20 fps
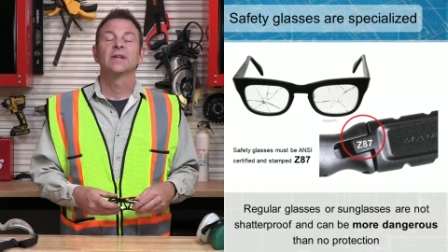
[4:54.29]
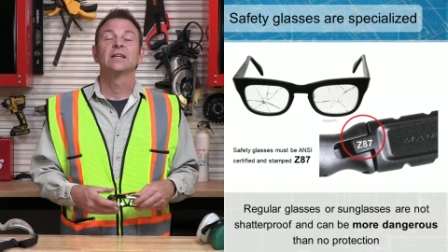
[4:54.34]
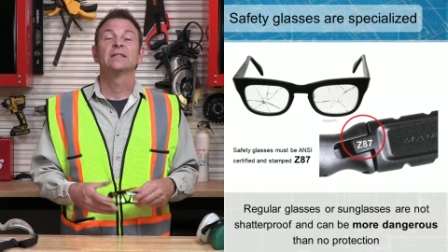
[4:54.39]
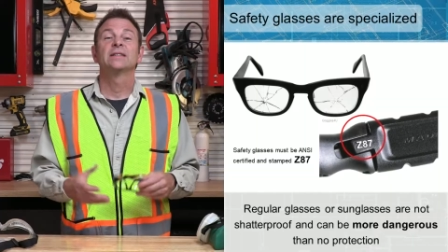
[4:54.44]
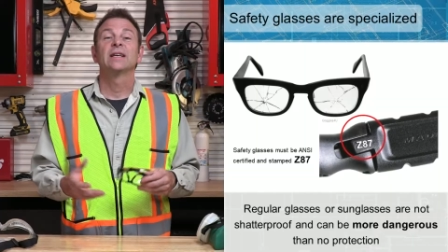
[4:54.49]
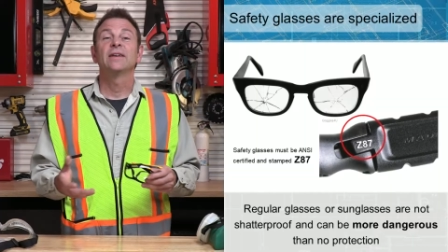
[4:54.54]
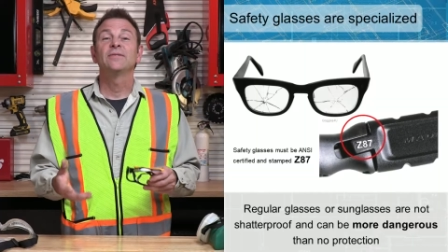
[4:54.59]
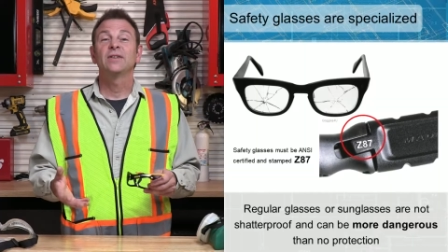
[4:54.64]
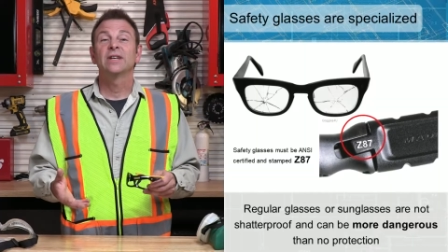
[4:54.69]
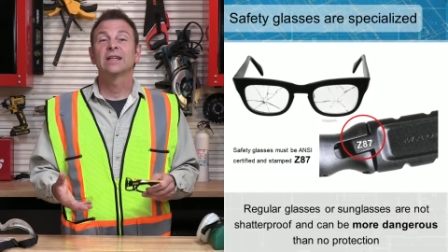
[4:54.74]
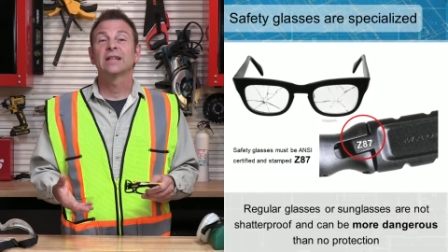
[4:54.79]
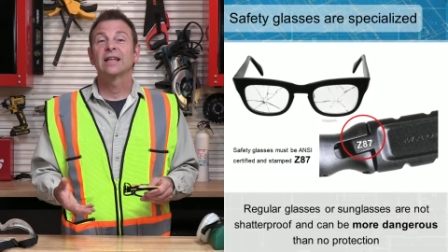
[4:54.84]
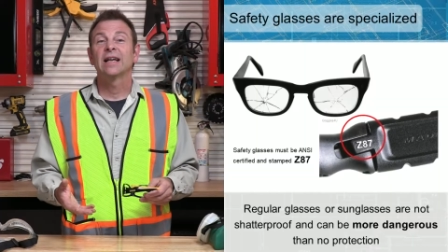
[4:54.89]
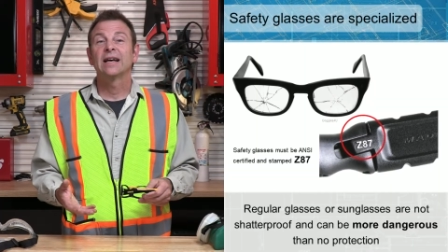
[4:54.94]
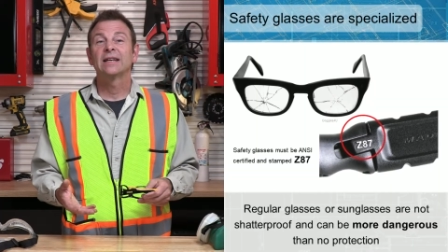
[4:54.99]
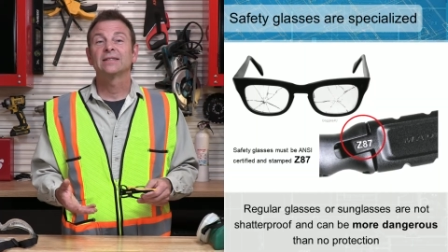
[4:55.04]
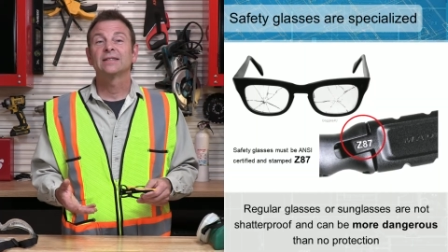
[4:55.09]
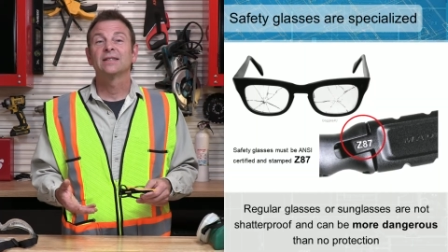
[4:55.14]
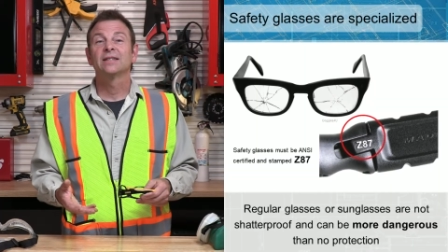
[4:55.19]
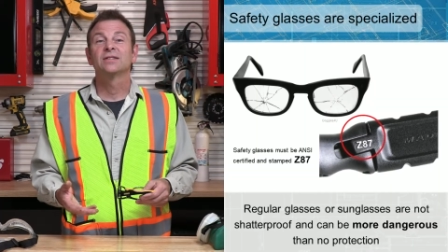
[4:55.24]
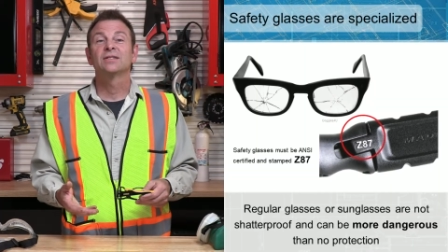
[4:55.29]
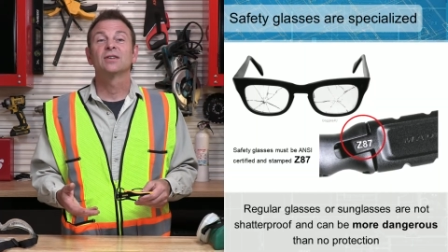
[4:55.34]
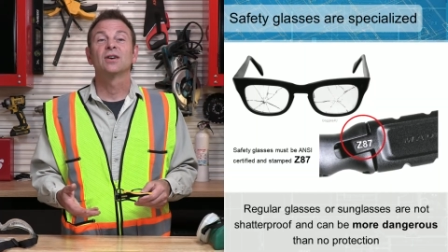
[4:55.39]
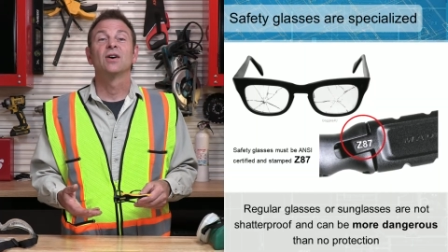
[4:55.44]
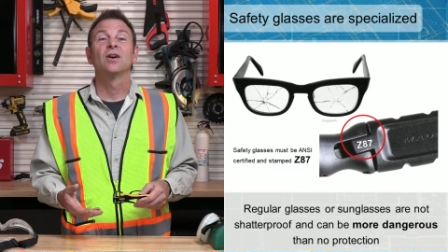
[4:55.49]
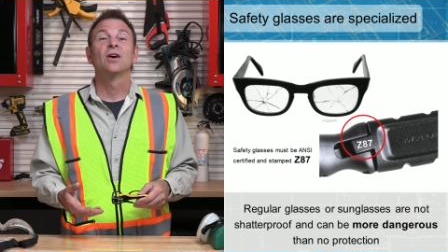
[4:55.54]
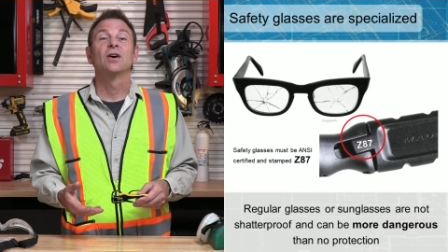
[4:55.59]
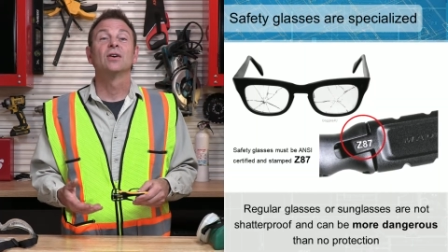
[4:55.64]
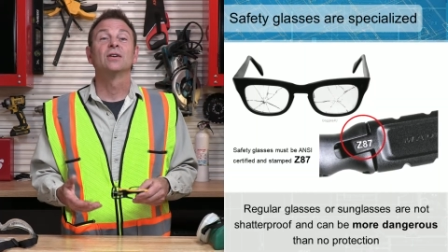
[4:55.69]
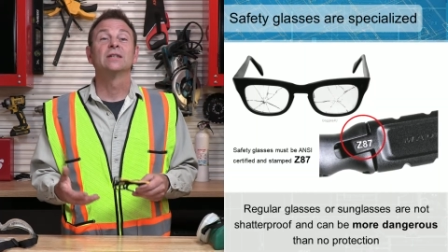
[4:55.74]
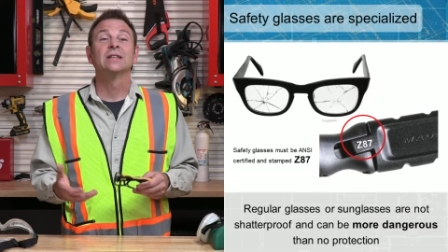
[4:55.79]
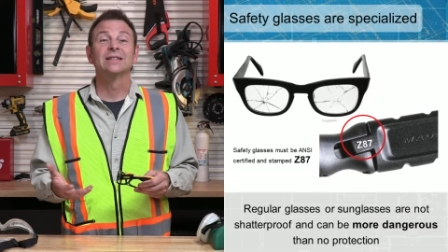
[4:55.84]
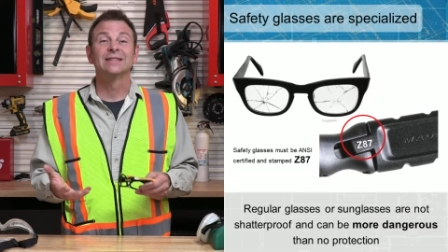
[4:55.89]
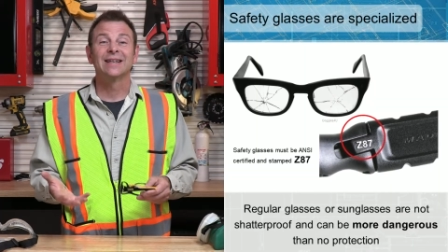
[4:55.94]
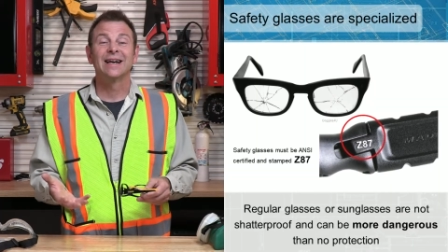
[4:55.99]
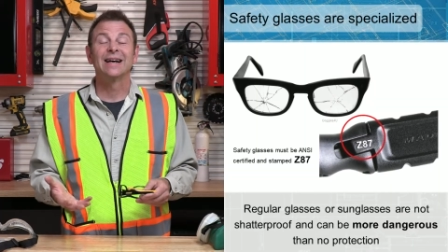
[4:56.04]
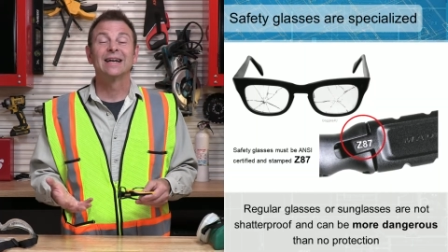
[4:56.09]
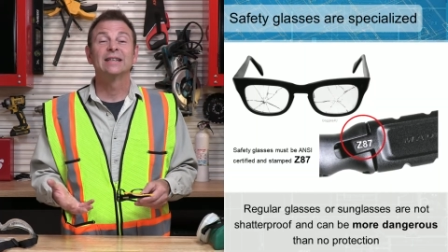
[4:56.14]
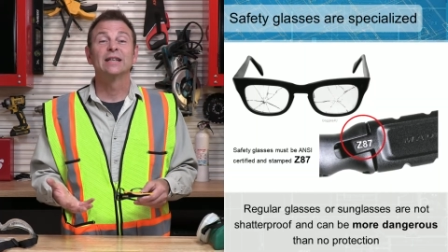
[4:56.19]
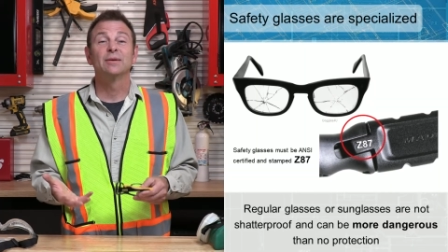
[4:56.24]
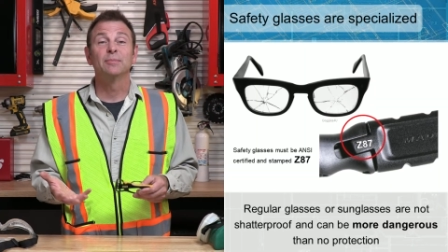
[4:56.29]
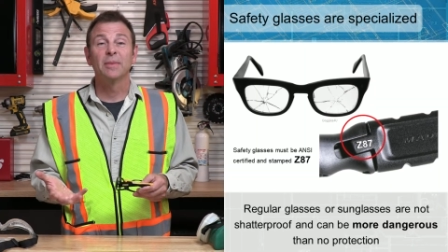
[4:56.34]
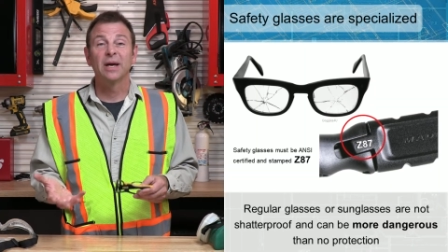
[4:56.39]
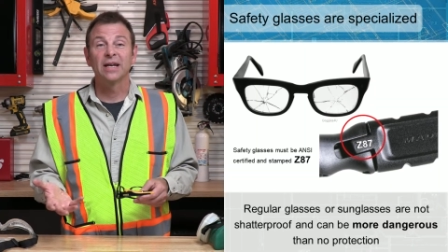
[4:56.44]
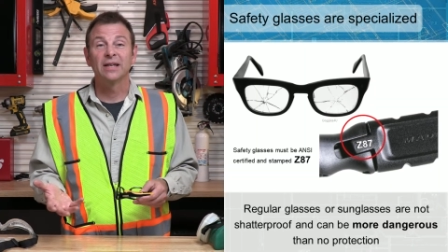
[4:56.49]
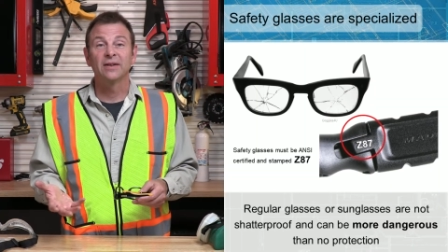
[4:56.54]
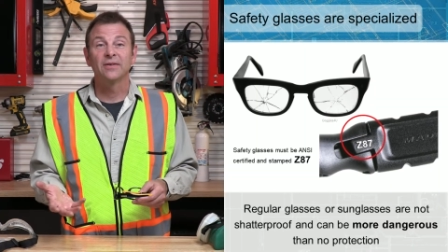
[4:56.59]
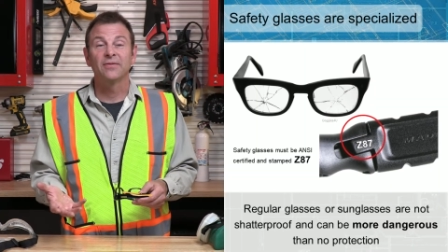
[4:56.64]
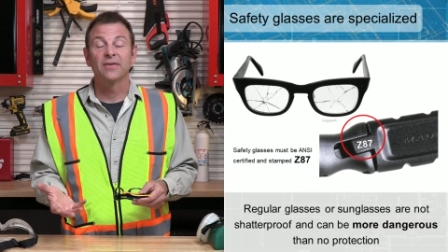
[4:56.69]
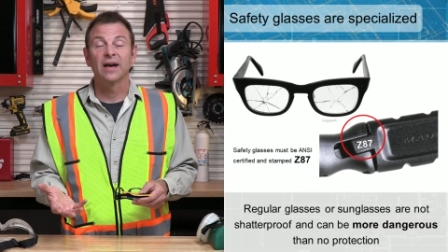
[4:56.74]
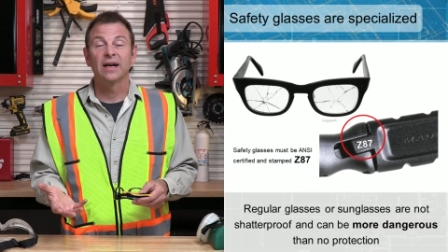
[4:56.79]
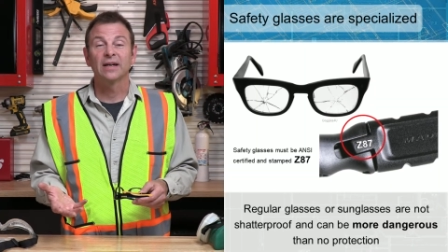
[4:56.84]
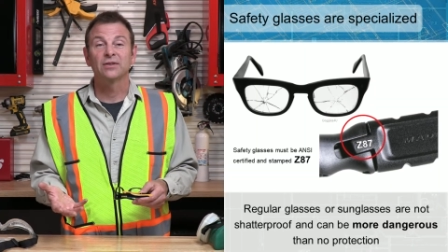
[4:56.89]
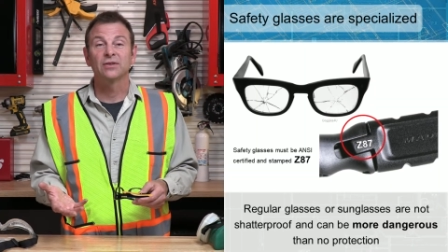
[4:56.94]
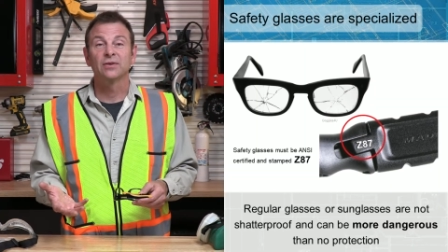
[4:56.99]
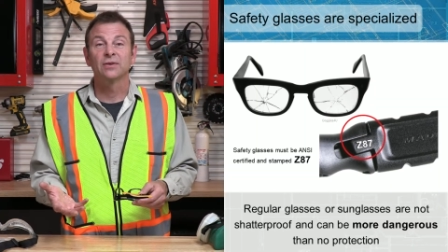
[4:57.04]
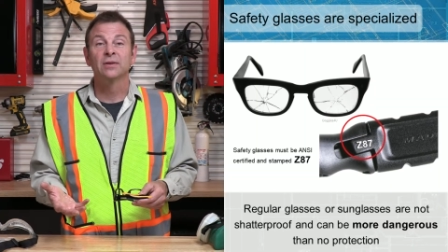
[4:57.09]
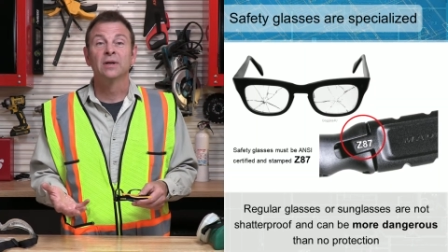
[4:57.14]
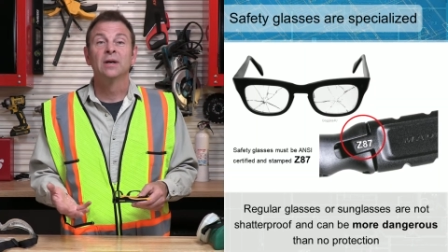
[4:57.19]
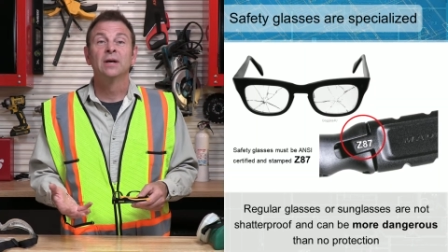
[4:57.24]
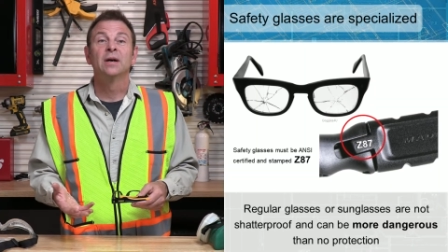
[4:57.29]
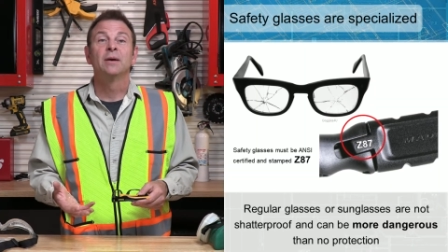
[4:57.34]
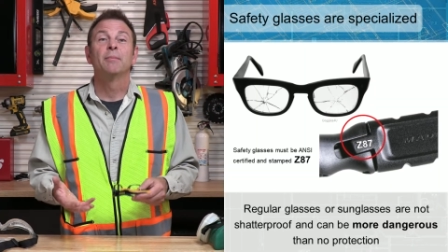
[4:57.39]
Safety glasses are designed and manufactured